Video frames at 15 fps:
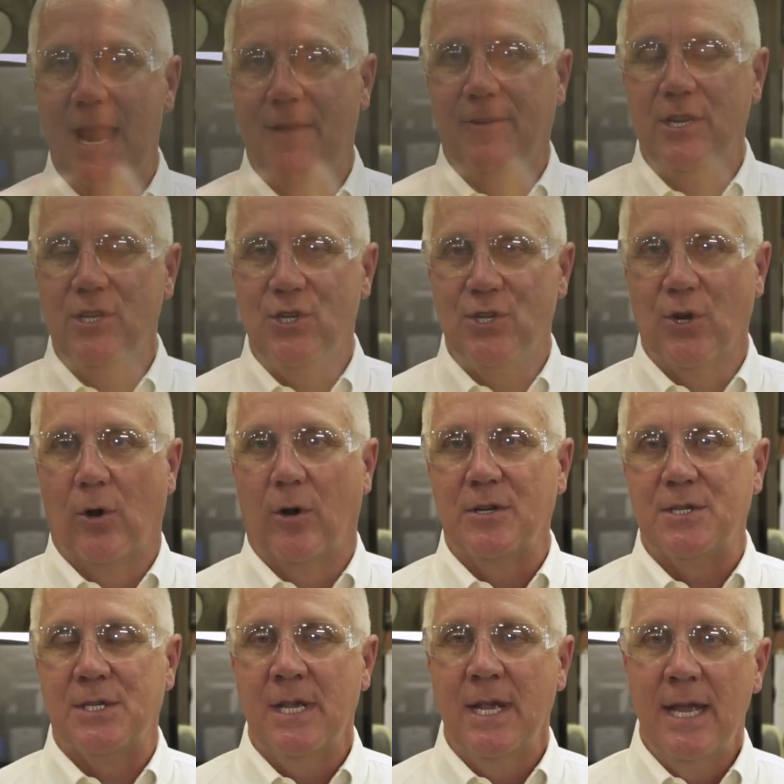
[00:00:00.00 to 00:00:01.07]
have any
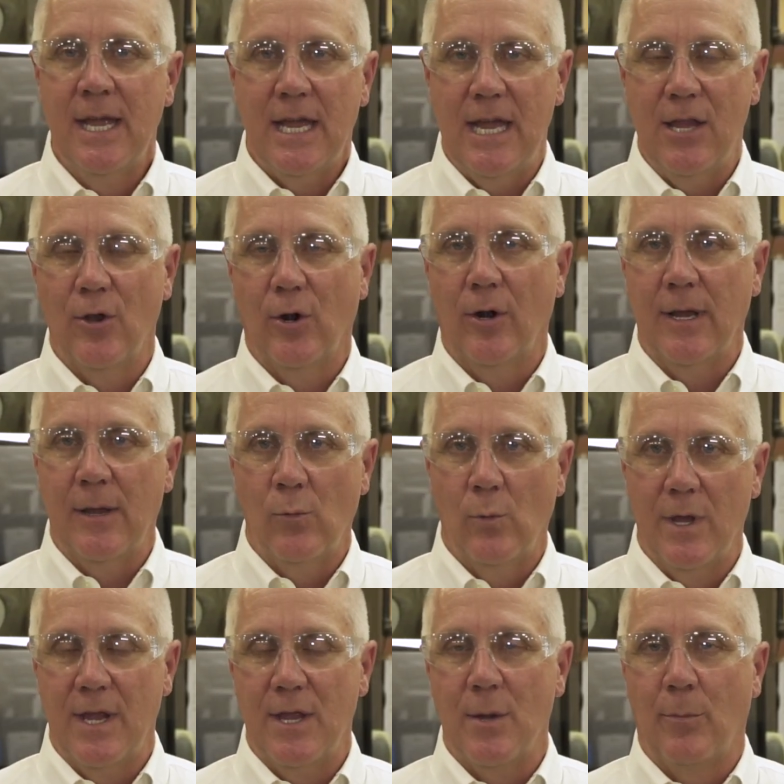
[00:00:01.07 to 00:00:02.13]
shorts either
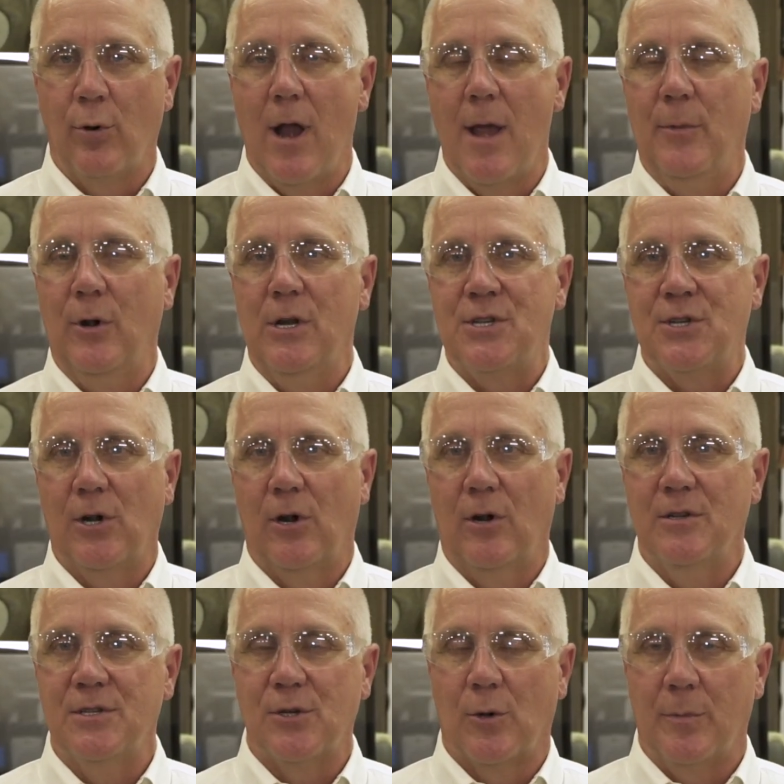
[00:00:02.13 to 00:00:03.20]
within the primary
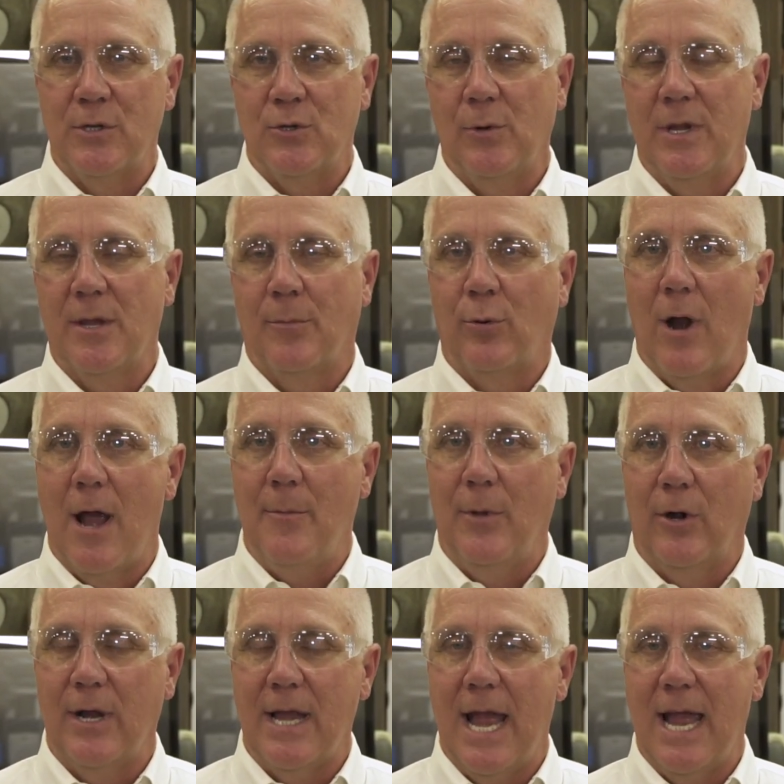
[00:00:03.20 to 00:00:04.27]
turns or between the
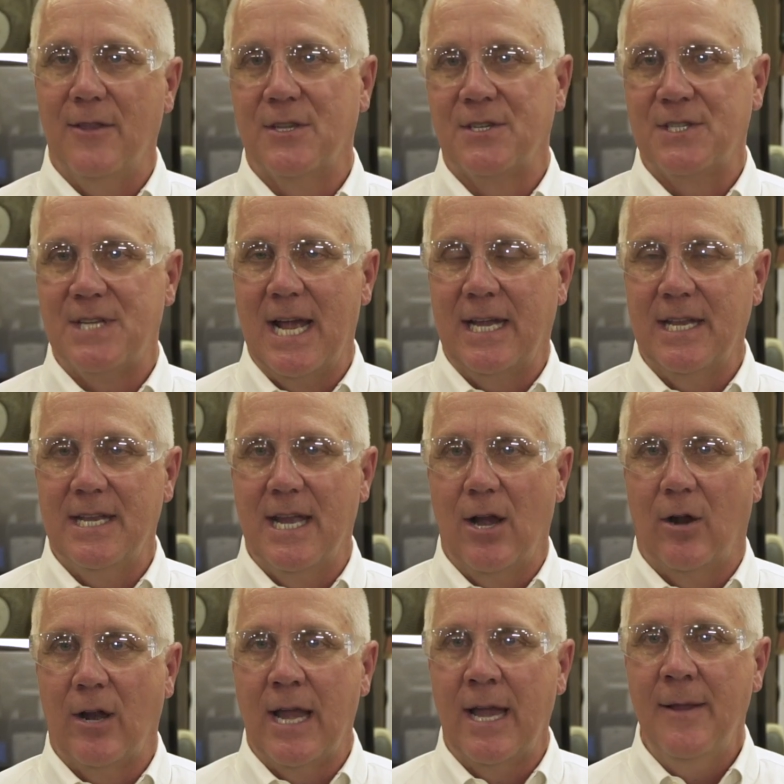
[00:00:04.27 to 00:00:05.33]
primary and the
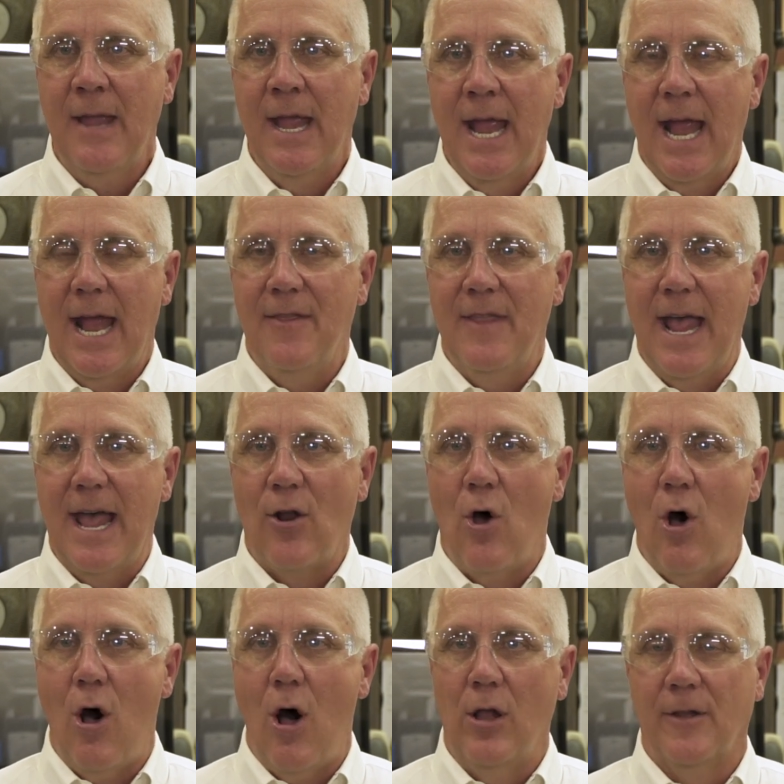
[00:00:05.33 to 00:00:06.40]
secondary, and that
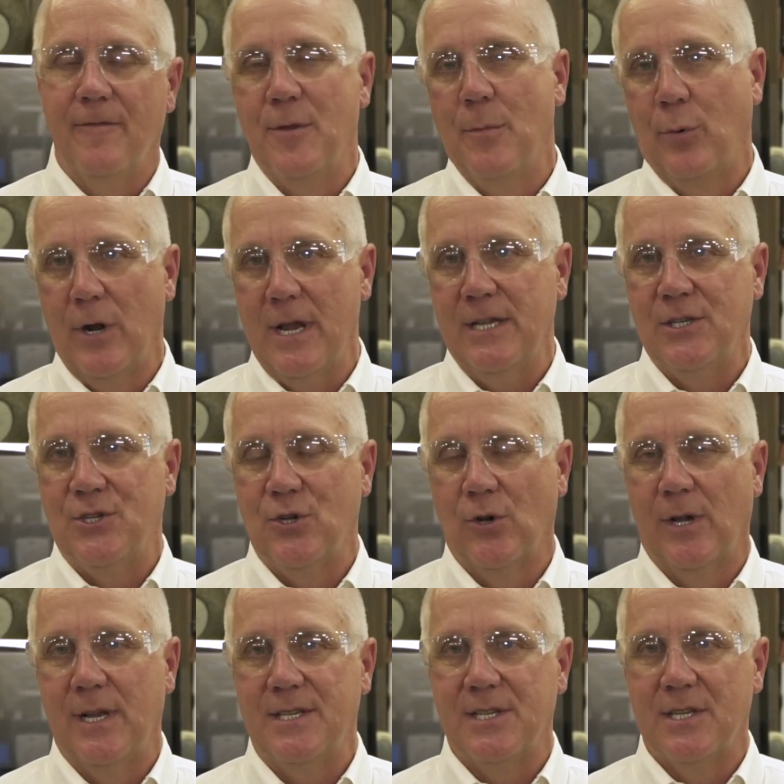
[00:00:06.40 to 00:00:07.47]
all of the braze
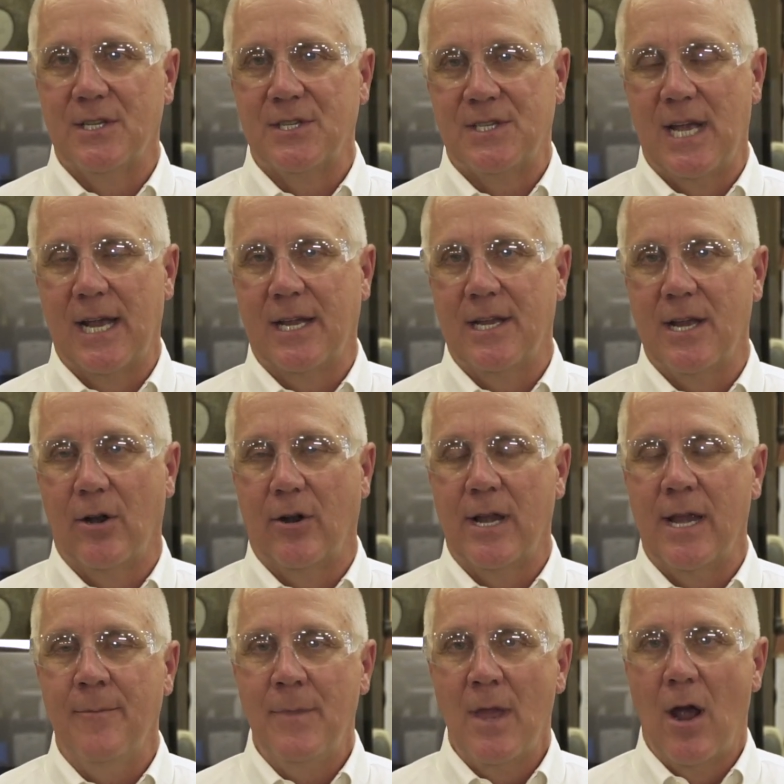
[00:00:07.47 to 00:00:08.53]
joints in the
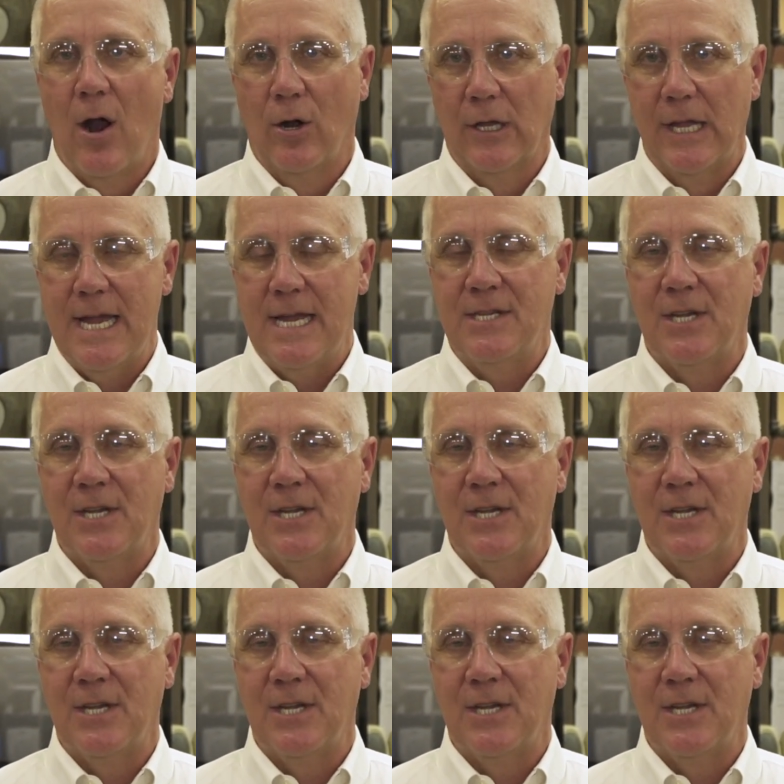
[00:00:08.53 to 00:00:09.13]
secondary are leak